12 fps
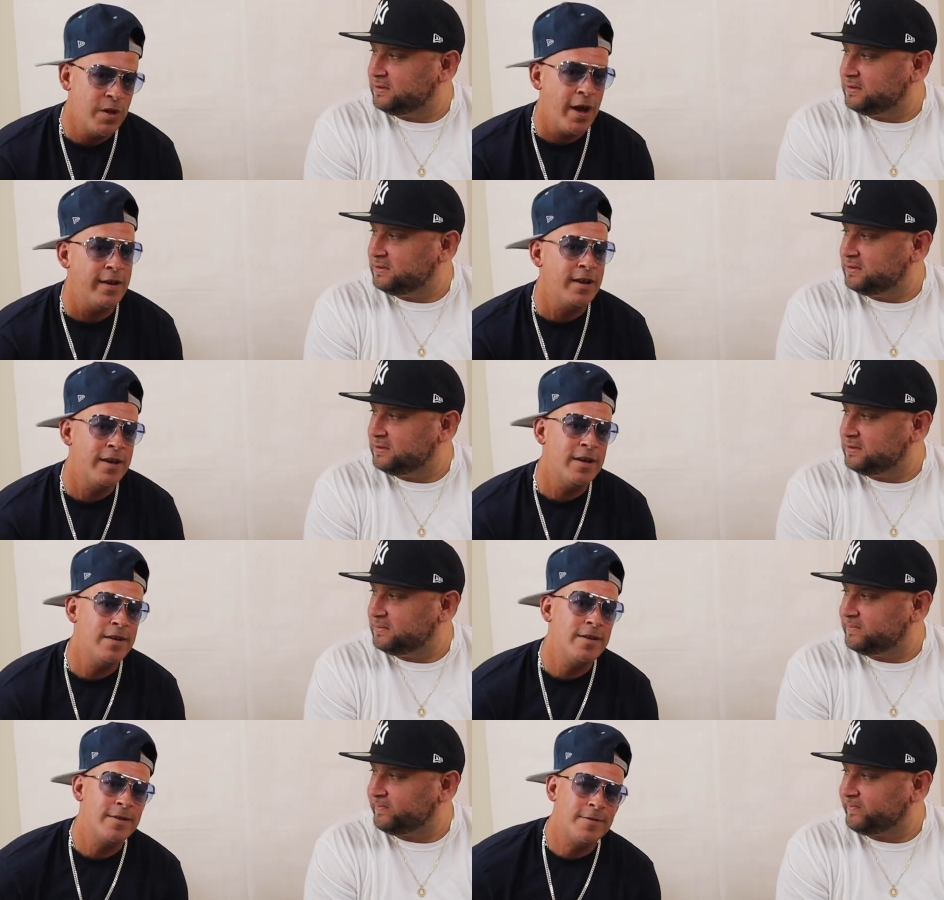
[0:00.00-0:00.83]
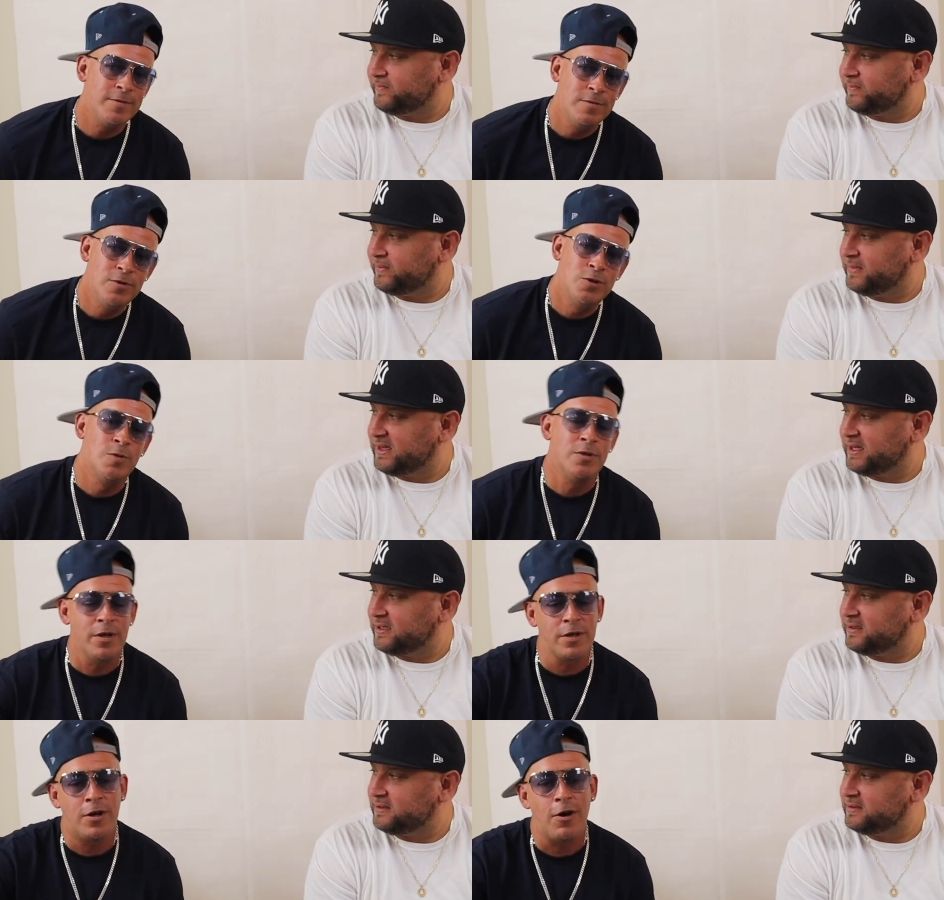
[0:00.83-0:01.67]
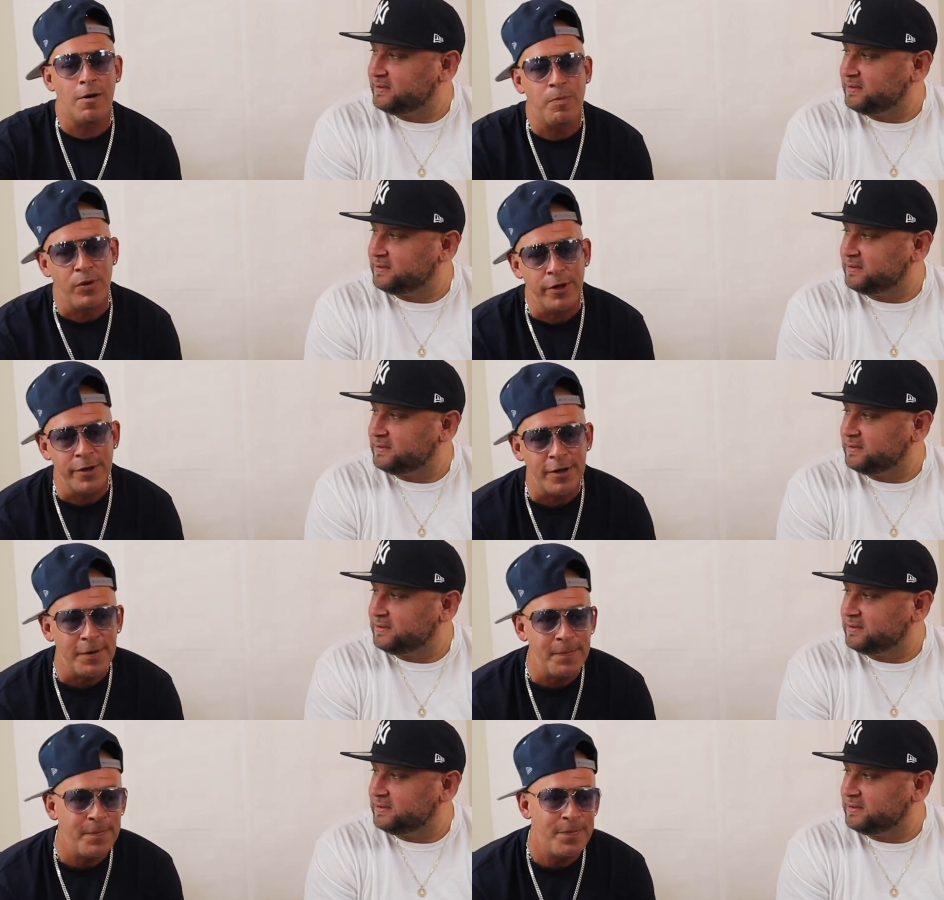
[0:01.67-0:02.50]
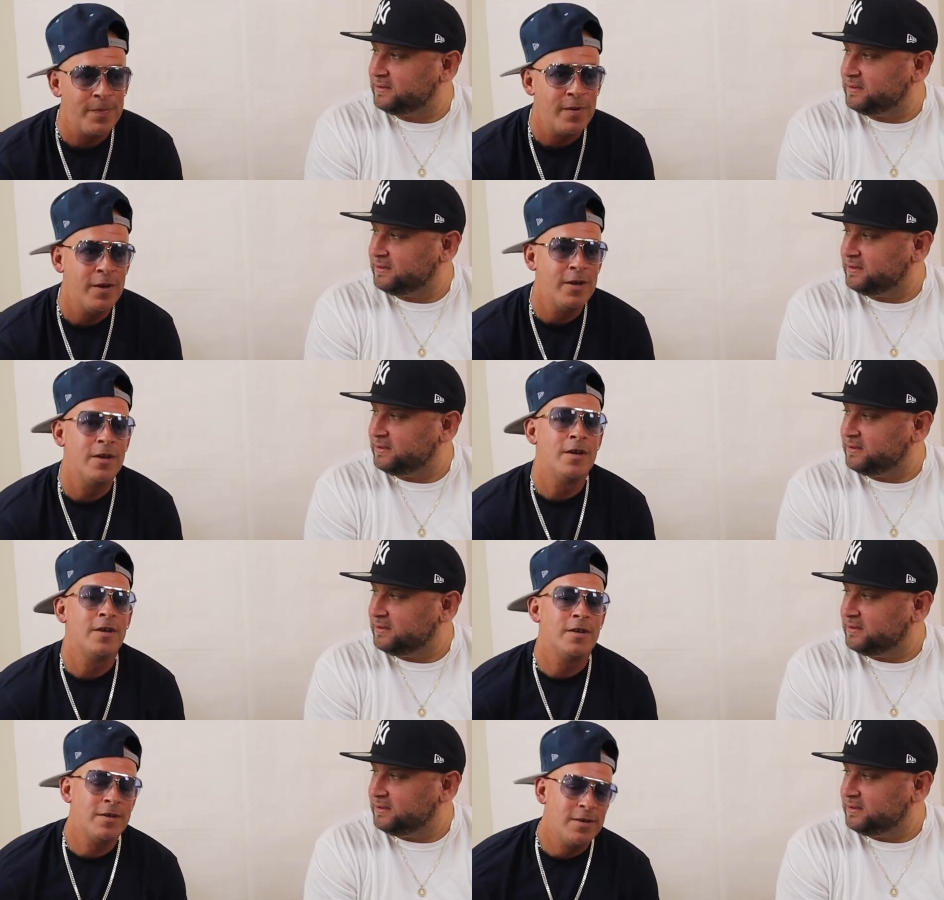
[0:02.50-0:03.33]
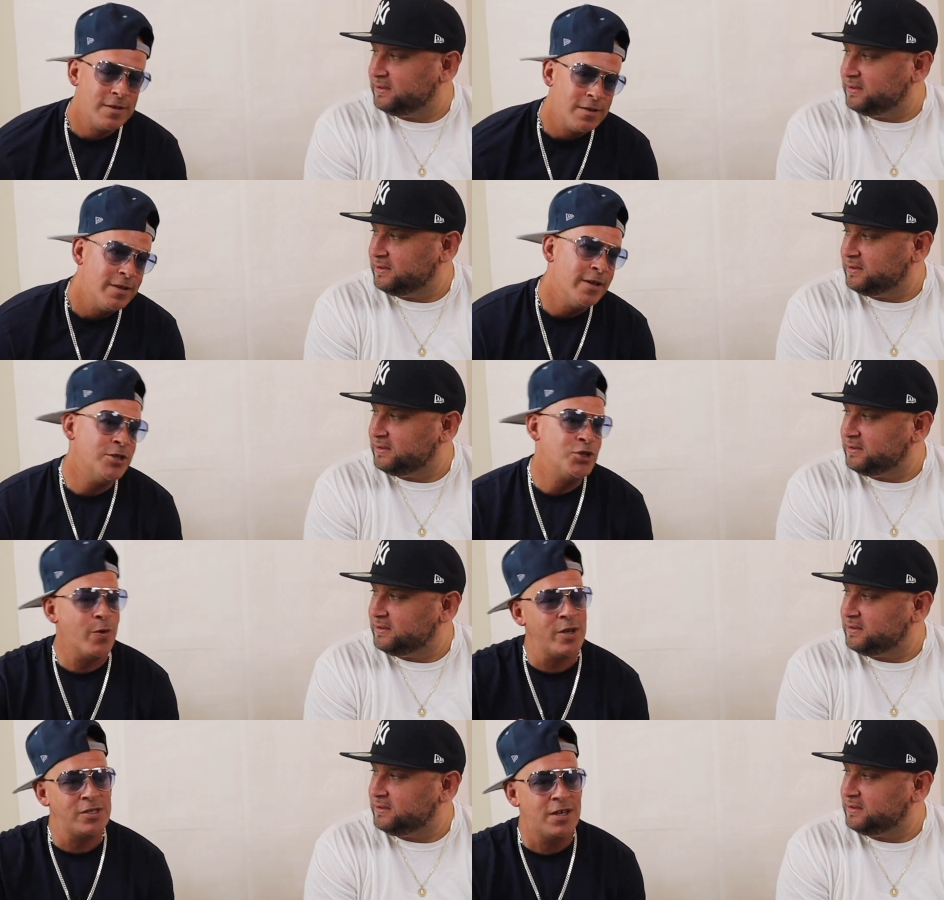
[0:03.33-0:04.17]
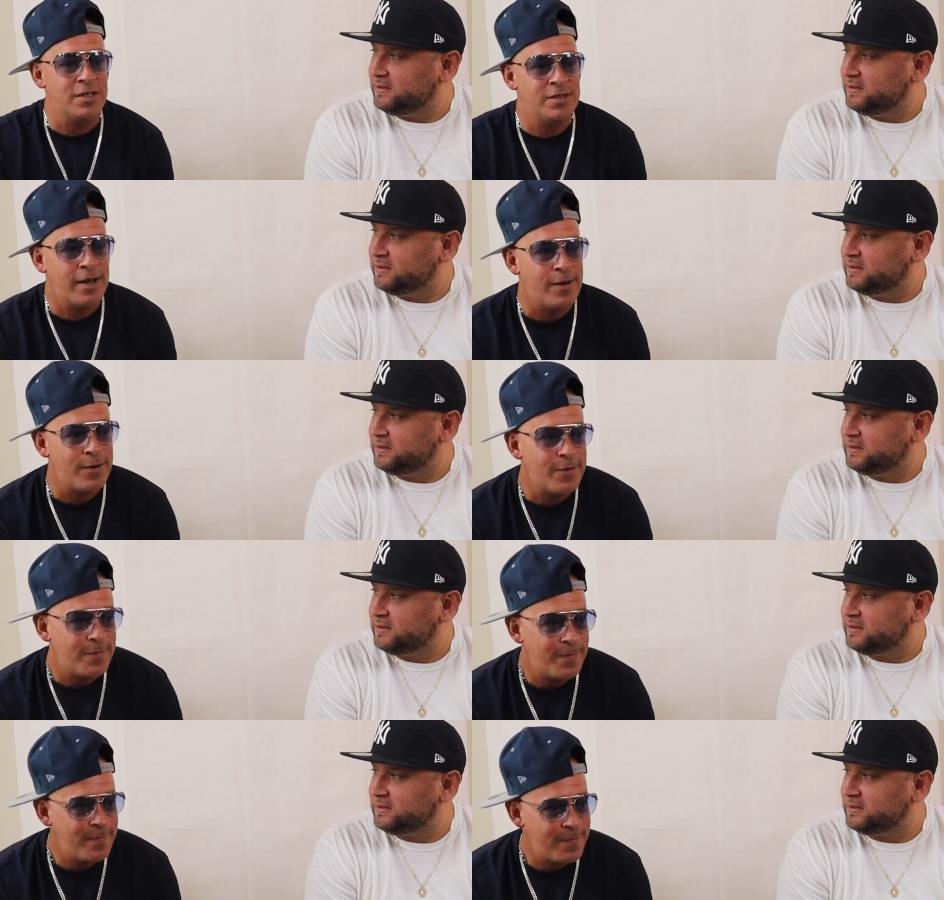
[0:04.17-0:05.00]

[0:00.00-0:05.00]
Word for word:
Speaker 1: that led to another car pulling up. And then Treach gets out.